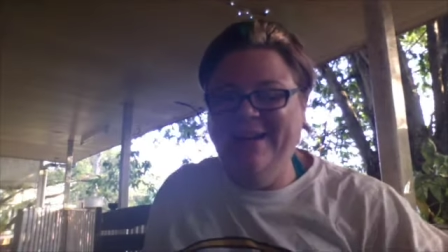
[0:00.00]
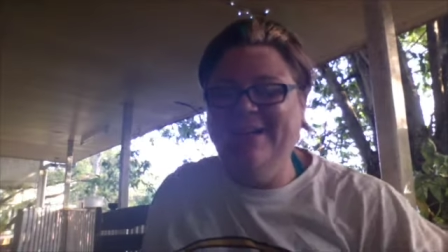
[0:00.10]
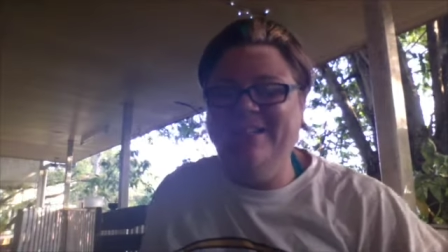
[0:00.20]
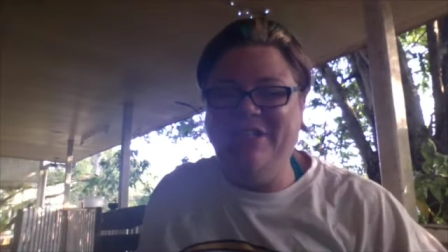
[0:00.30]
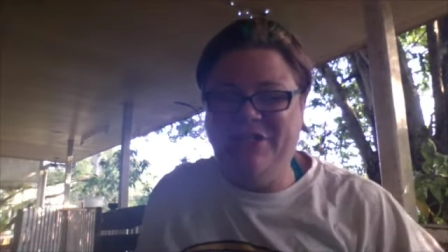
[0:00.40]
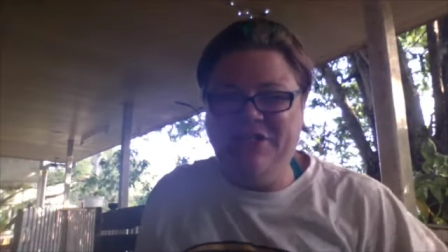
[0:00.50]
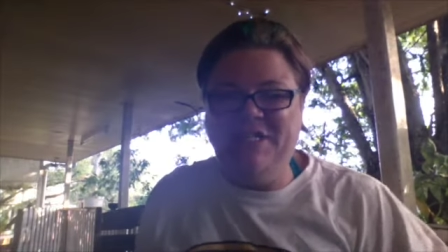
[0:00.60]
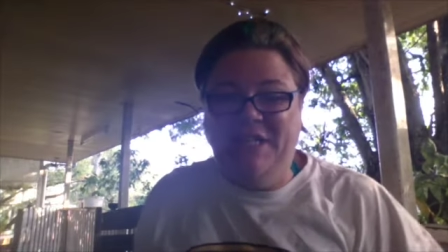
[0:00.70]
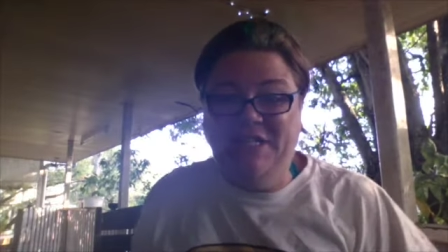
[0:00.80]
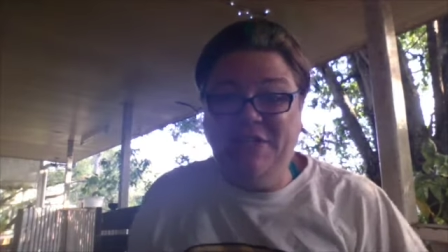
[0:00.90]
She said, you just
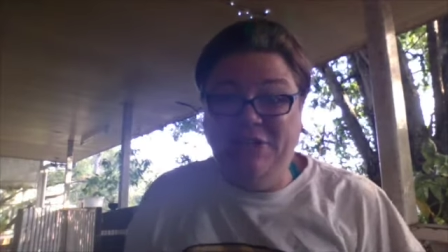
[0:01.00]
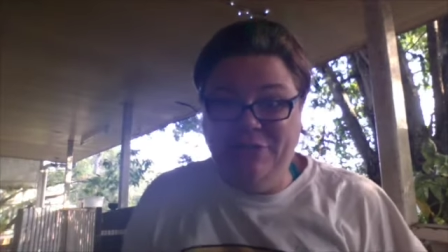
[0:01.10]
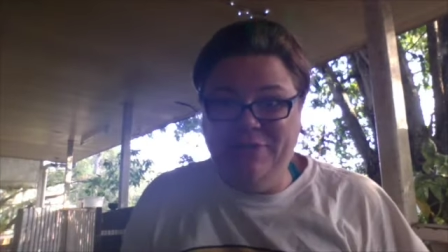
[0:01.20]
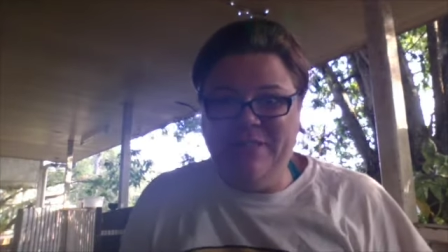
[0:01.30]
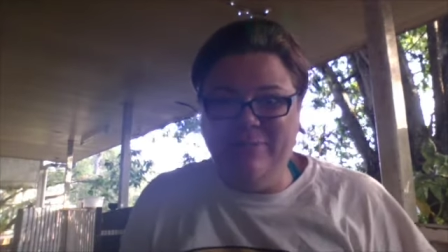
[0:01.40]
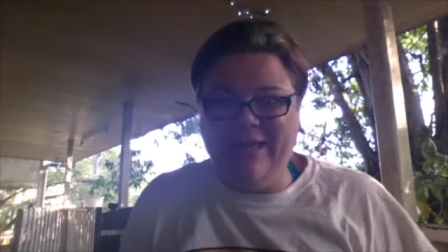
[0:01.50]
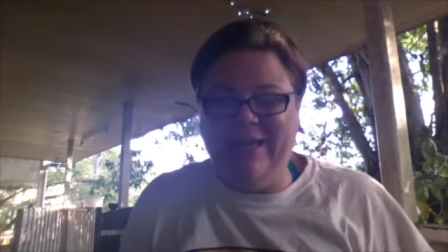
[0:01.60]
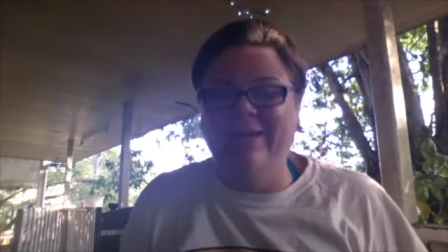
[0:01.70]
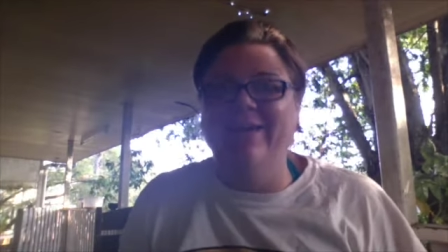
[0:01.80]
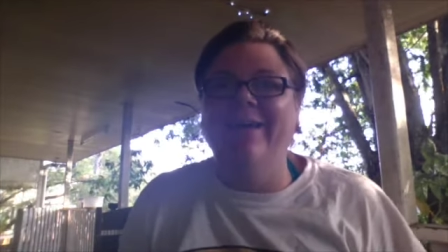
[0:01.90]
need to use them again.